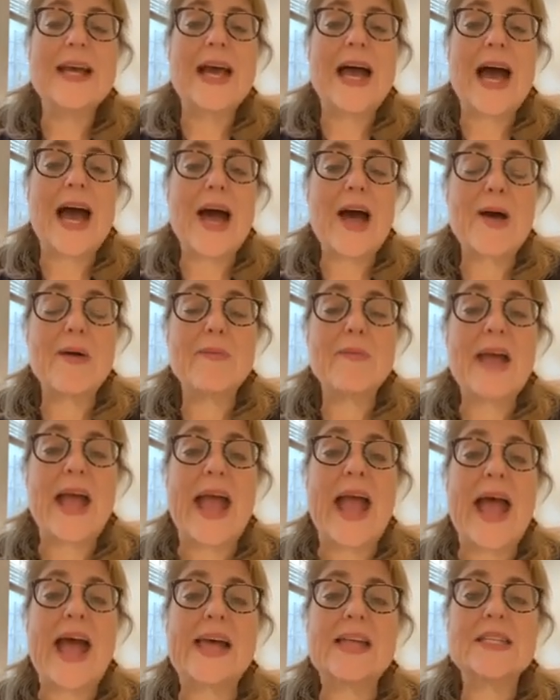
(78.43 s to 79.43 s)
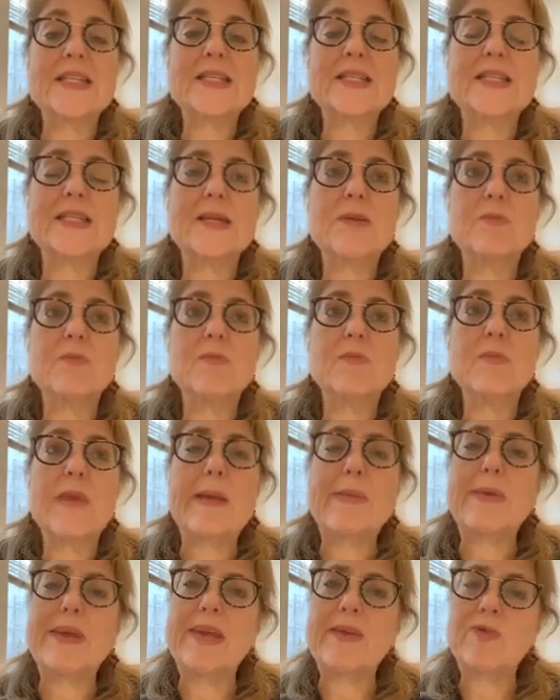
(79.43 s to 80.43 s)
And
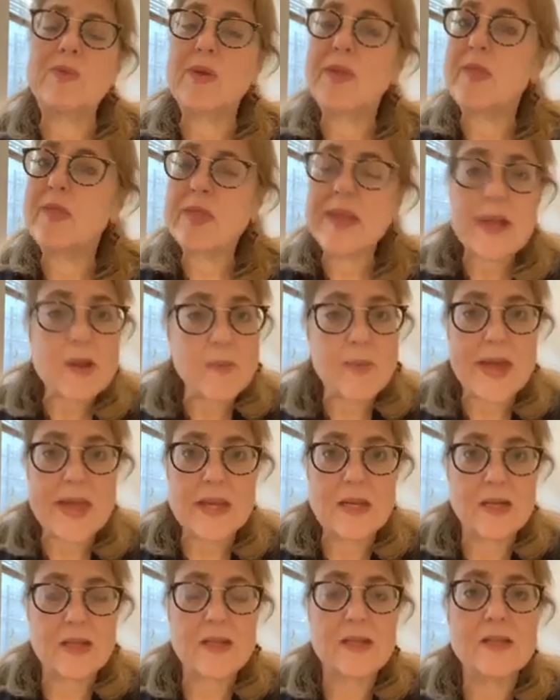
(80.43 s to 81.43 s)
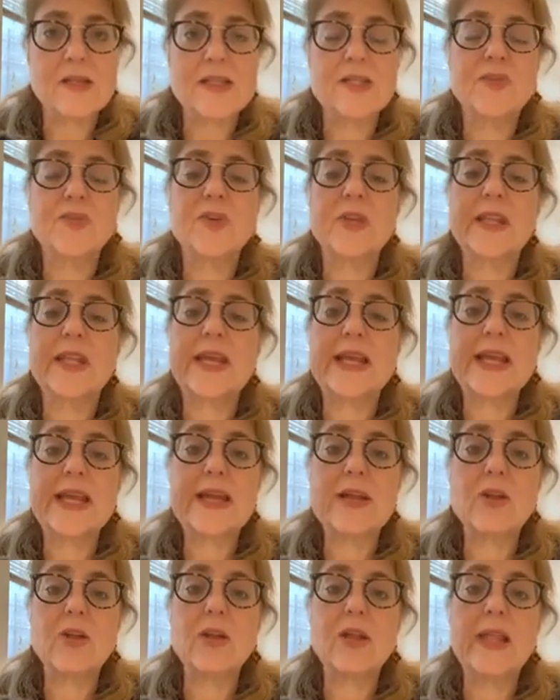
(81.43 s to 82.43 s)
maybe if we think about it a little differently,
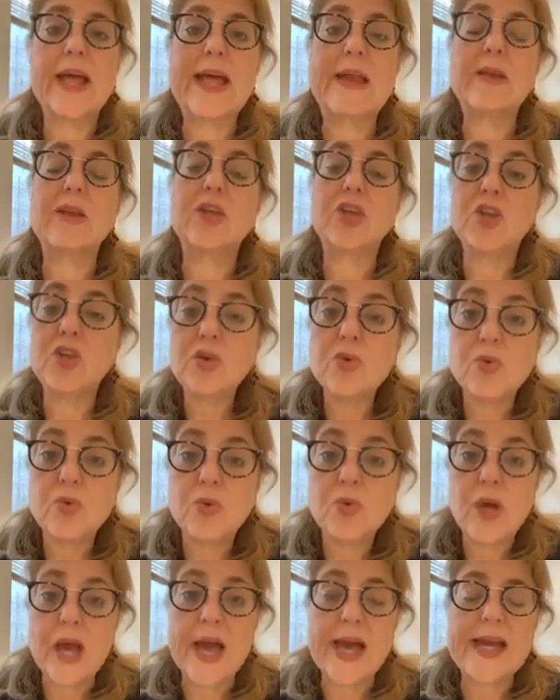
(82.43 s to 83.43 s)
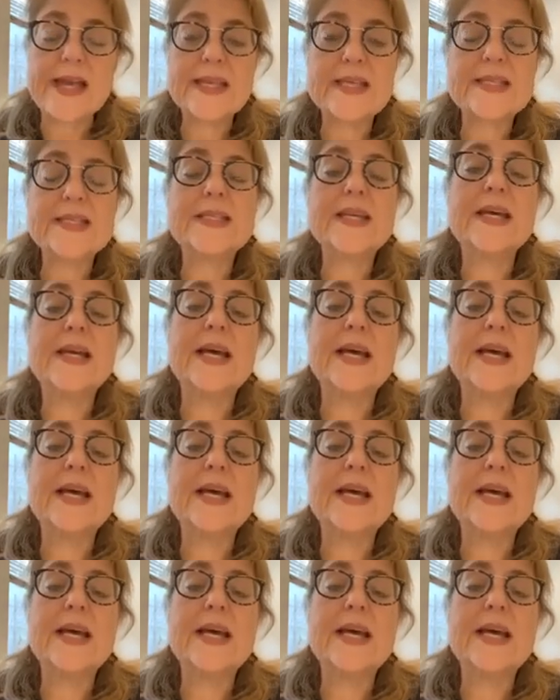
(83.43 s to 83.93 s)
it'll let you guys